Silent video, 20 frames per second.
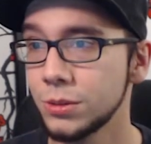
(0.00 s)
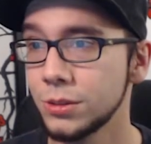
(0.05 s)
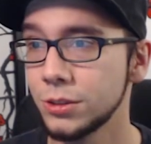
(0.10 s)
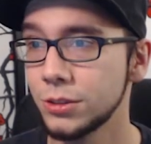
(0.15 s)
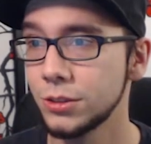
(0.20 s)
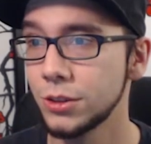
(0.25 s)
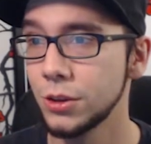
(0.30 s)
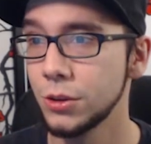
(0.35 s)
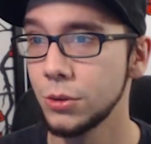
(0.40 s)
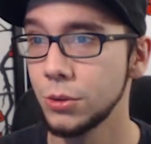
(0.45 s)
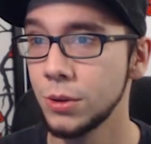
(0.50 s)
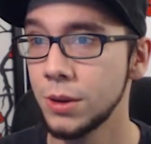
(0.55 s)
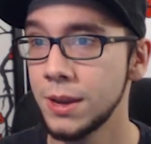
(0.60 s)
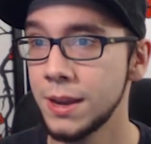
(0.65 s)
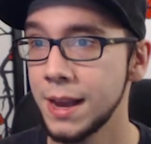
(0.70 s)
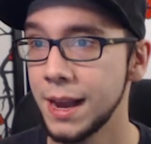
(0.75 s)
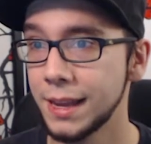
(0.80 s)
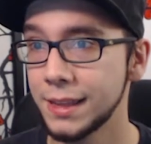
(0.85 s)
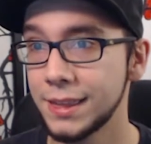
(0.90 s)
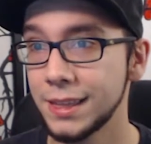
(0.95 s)
So
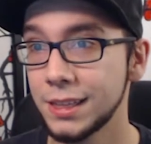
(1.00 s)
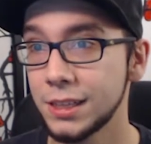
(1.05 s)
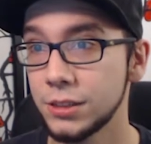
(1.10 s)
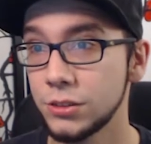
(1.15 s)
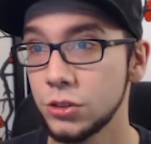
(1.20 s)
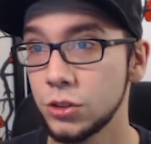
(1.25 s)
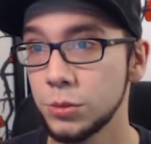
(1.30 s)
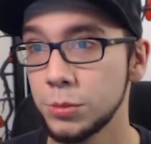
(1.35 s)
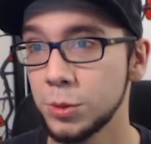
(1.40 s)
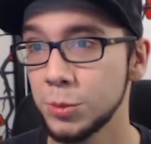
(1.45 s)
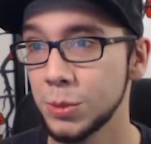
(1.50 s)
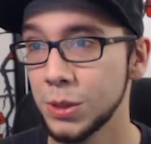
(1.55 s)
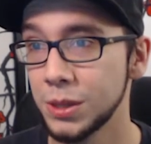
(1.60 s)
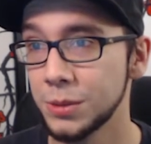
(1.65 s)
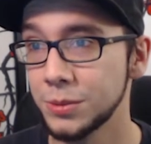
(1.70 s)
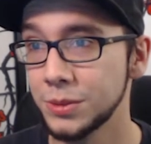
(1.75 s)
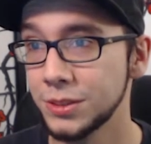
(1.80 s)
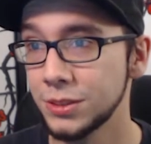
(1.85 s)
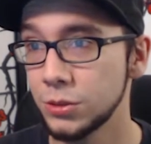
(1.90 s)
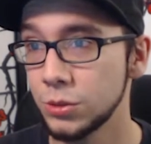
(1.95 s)
I think Consuming Blob
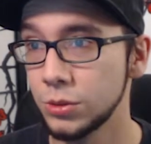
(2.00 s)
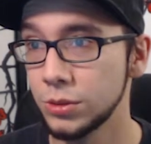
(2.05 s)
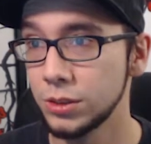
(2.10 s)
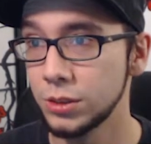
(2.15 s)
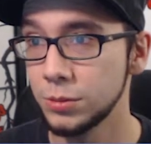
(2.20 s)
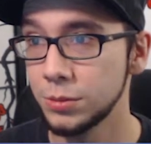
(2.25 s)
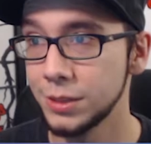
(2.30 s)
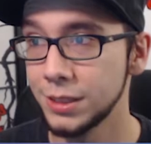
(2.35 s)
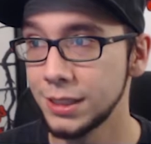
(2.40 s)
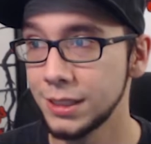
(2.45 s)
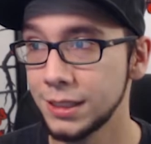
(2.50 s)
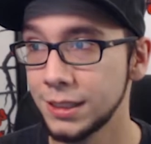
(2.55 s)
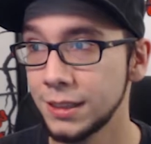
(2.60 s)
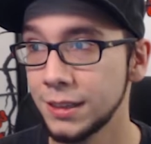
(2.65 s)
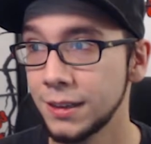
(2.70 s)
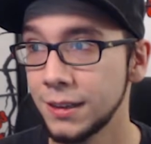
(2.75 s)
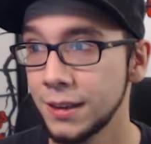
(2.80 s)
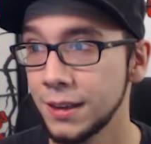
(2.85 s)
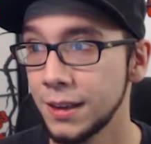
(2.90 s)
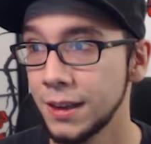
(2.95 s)
is going to be
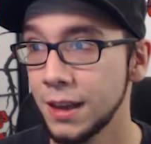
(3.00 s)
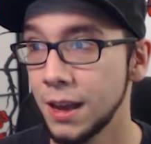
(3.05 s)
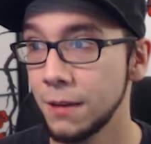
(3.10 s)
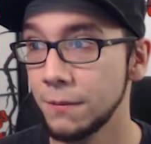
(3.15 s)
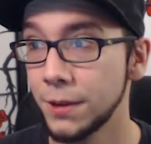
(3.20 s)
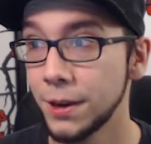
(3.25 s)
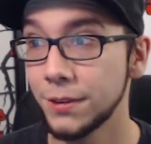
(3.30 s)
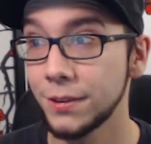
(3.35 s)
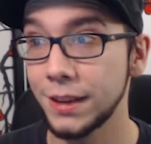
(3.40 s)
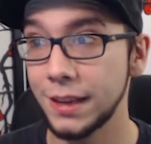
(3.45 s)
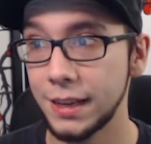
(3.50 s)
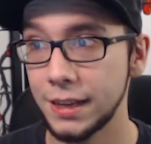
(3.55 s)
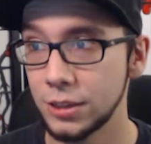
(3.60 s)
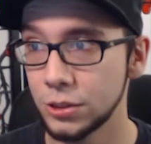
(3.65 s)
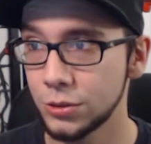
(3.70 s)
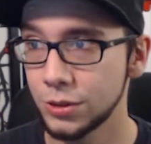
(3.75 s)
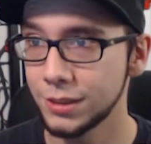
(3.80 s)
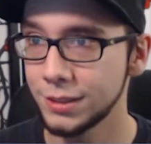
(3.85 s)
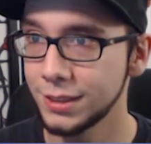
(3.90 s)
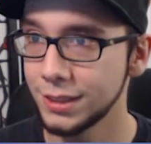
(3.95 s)
a very
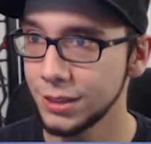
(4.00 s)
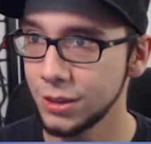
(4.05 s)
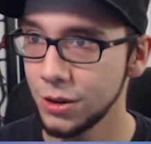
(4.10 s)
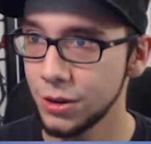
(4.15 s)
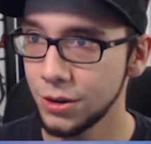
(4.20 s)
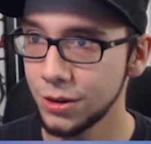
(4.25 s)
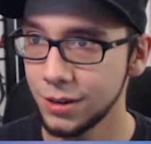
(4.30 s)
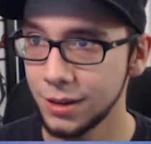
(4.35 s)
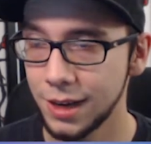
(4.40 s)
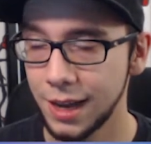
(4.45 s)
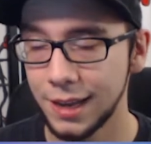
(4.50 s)
interesting card.